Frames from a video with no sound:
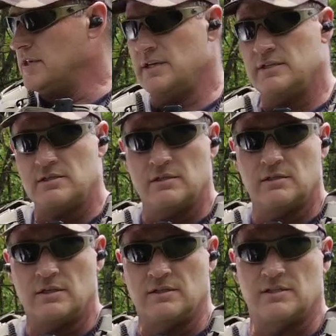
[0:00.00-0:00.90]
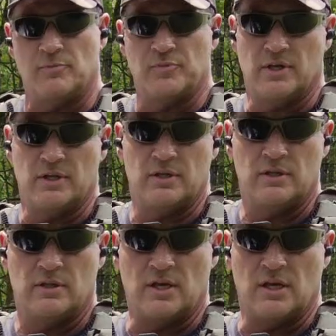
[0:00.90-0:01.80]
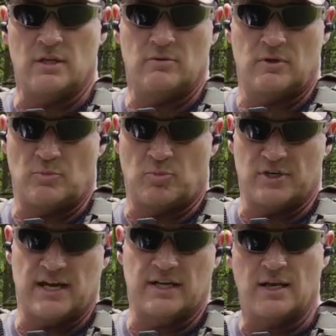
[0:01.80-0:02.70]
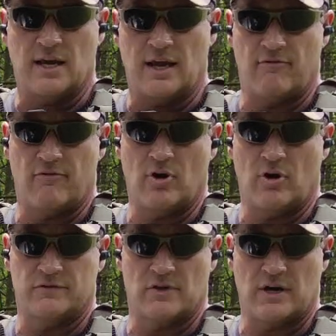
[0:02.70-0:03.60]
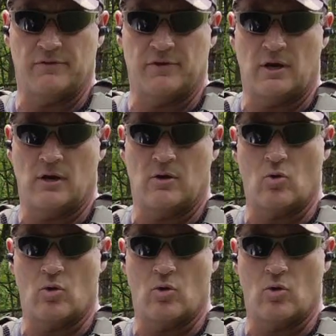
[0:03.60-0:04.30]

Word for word: This is something that can protect every officer out there